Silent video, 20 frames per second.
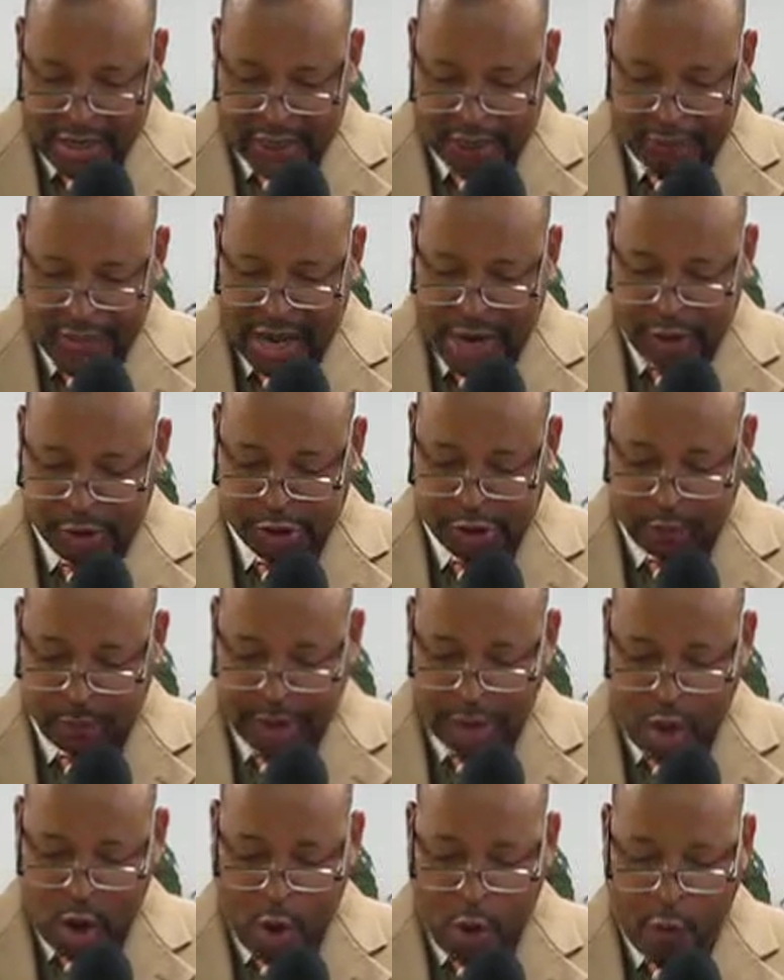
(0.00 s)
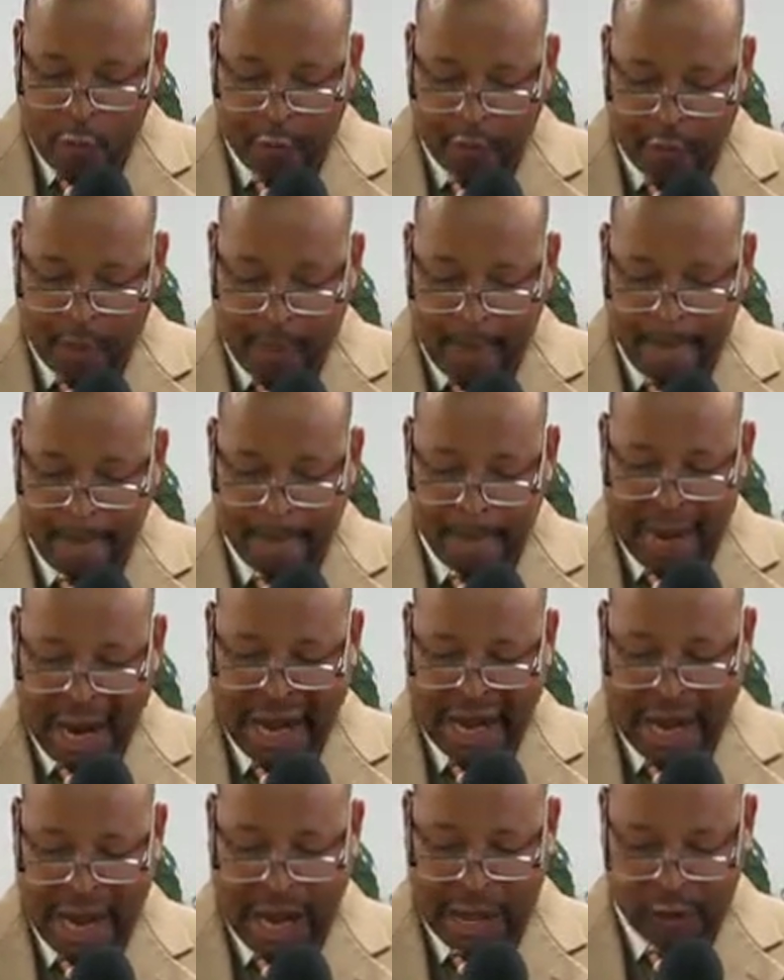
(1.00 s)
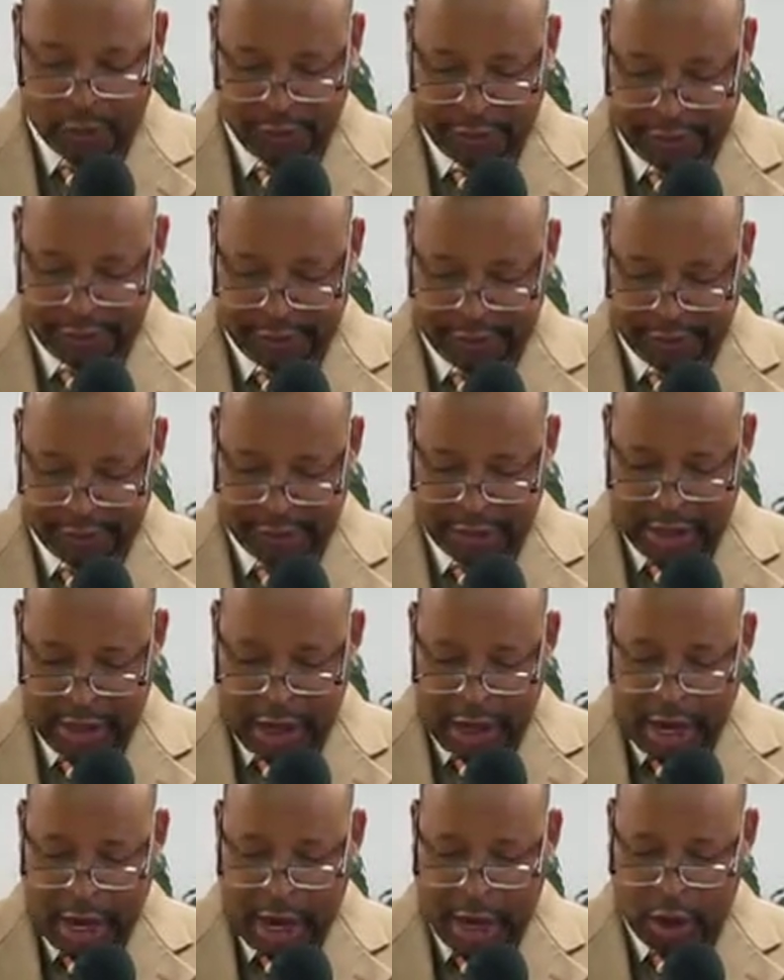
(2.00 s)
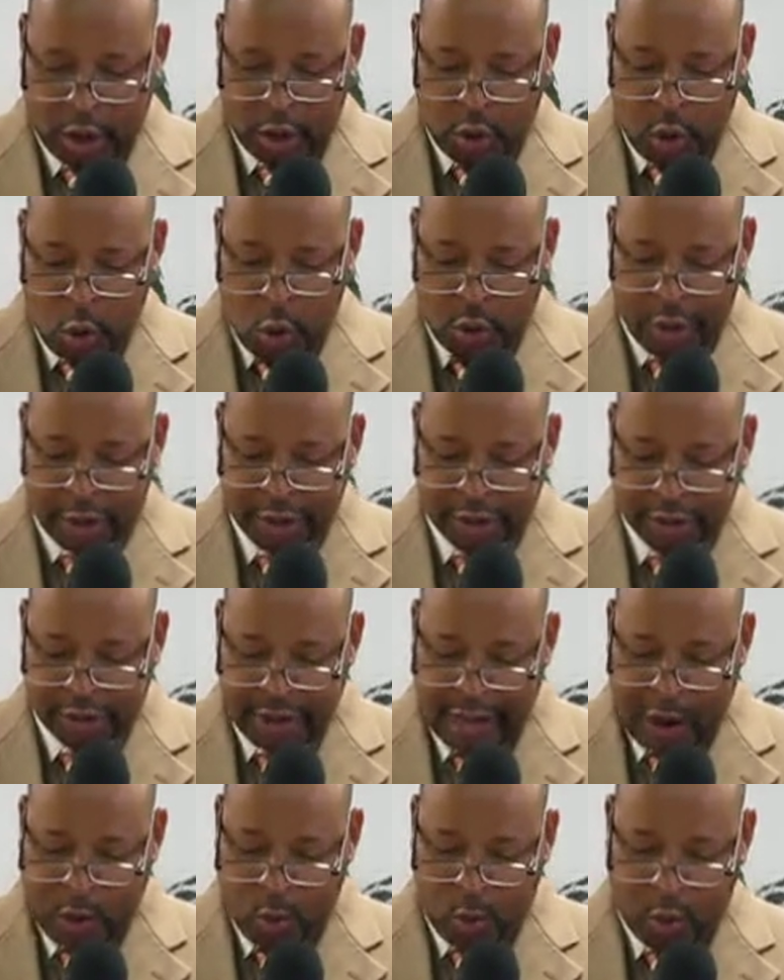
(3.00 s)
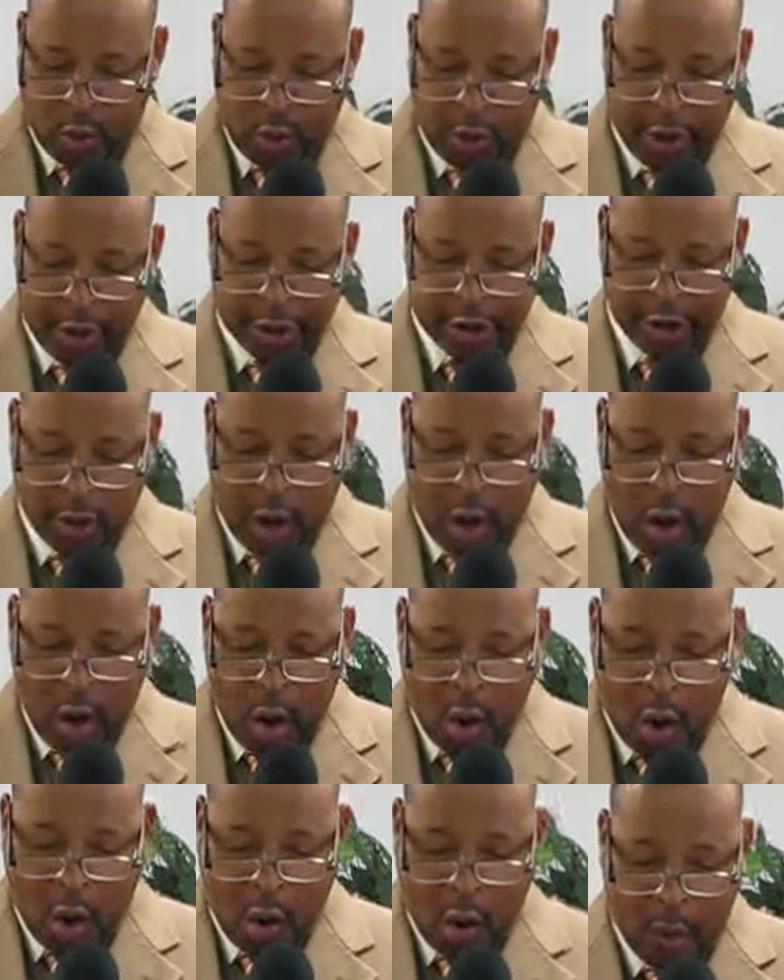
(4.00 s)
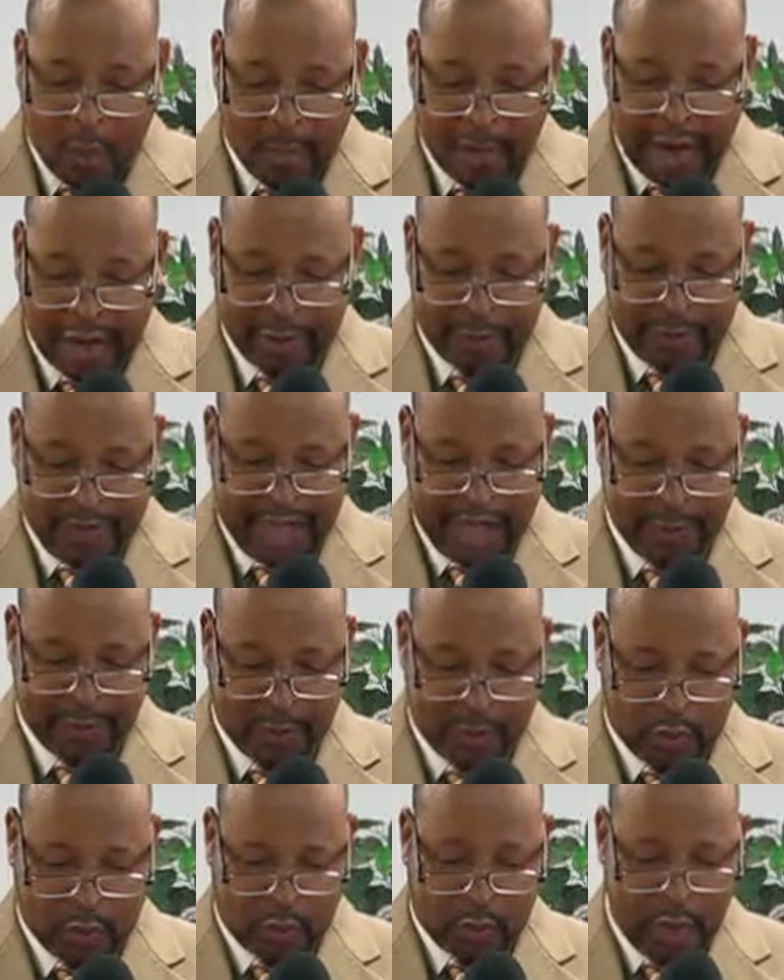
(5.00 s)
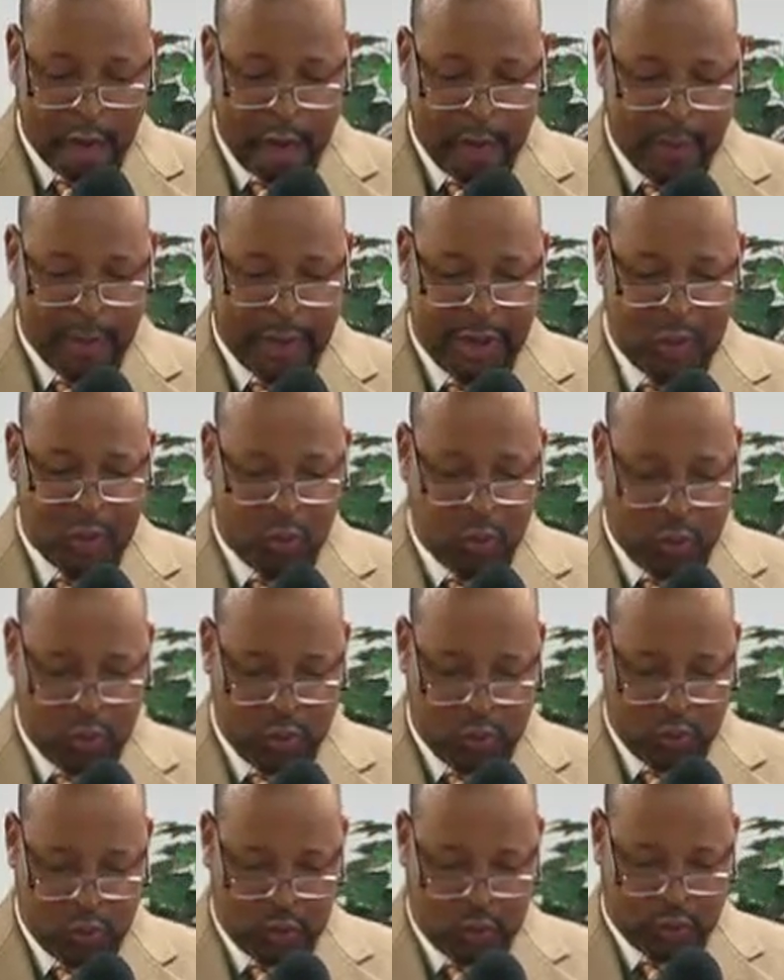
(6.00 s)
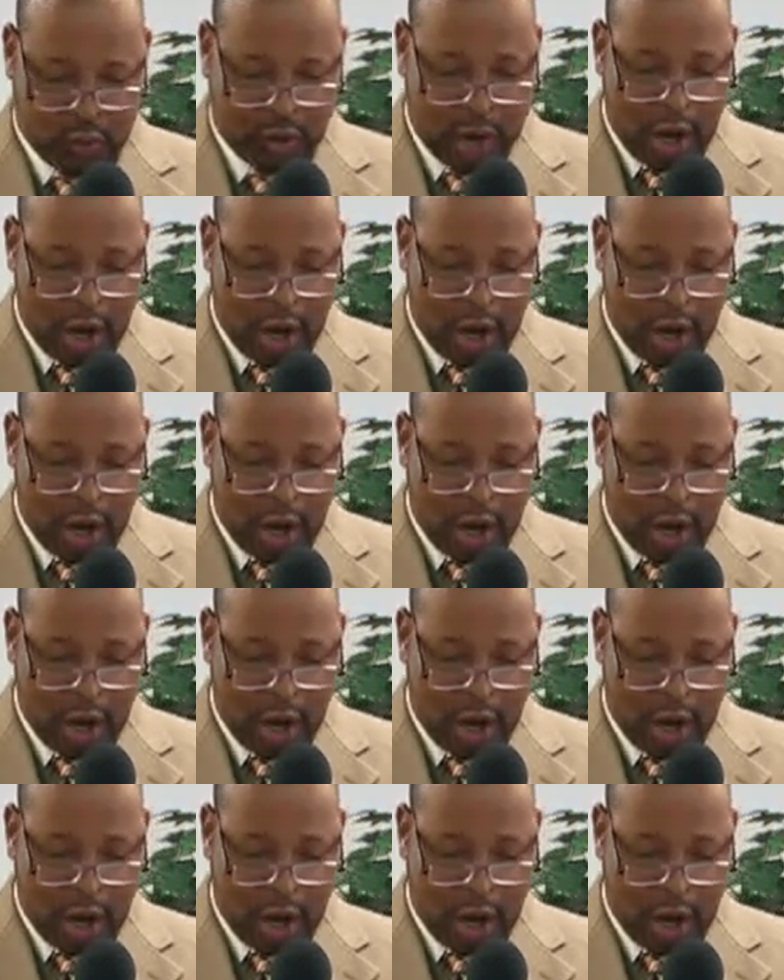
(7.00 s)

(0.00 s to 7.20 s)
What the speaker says: Thou shalt be over my house, and according to thy word shall all my people be ruled.